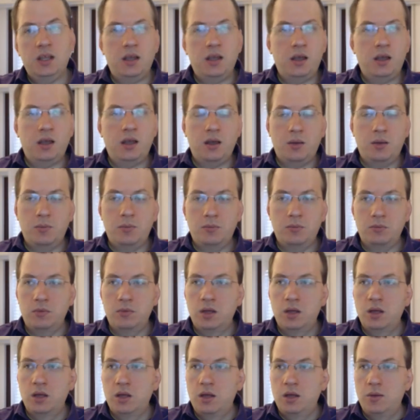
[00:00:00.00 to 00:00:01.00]

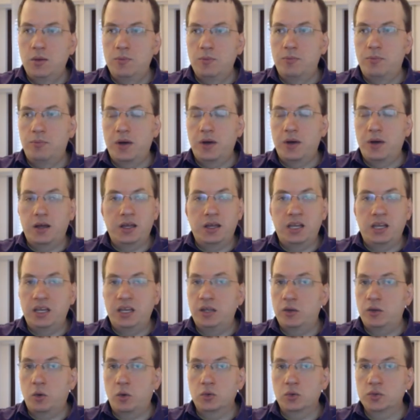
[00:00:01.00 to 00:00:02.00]
But
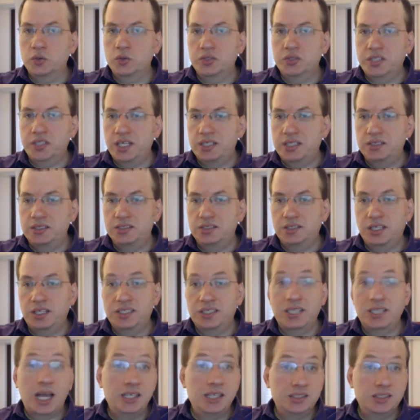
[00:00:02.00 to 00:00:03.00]
it also sends
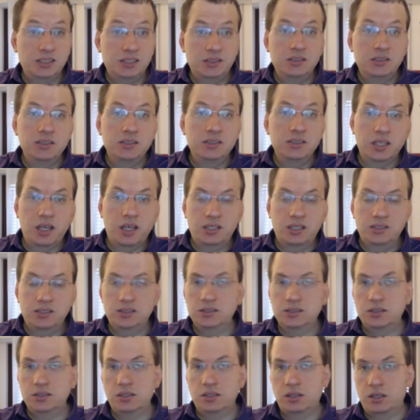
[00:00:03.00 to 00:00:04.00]
assassins
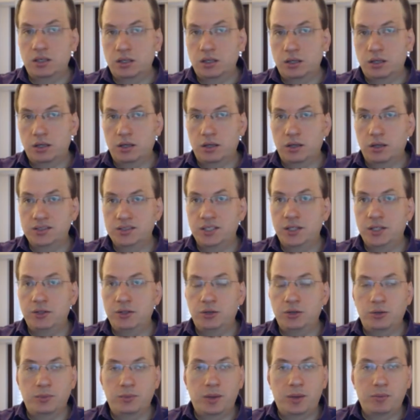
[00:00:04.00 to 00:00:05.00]
against
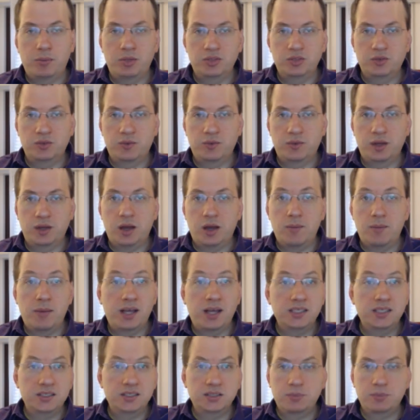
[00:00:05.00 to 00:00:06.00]
senior members of the
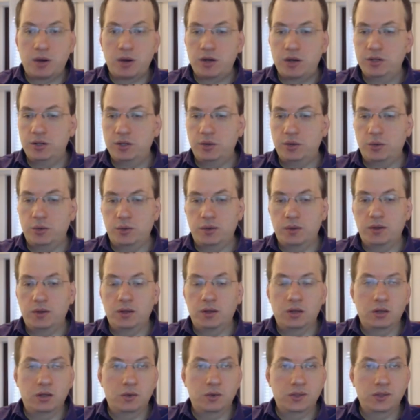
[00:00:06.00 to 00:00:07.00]
Hamas party or
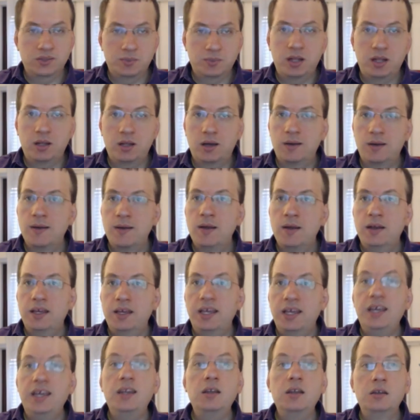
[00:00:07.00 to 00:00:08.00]
the Hezbollah
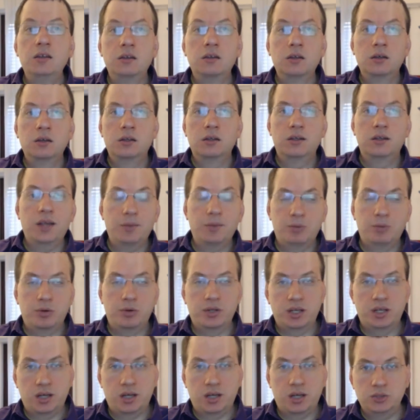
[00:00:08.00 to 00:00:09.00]
in
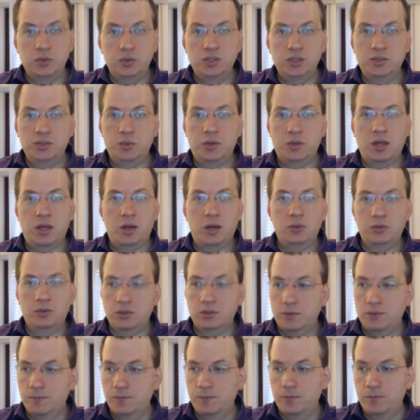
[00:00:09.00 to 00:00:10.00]
neighboring countries
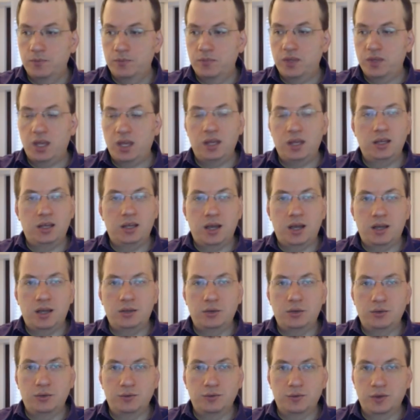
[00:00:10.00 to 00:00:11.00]
without any
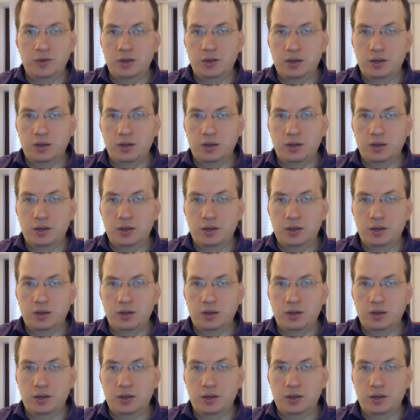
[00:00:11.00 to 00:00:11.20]
kind of